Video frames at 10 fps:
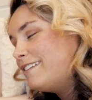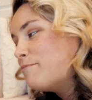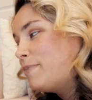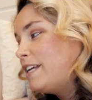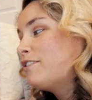
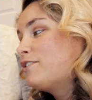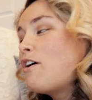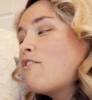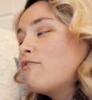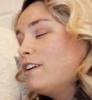but there's
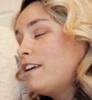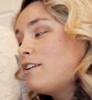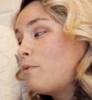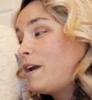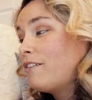no really
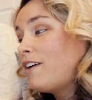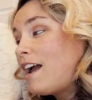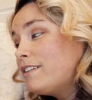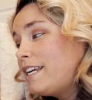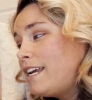no way around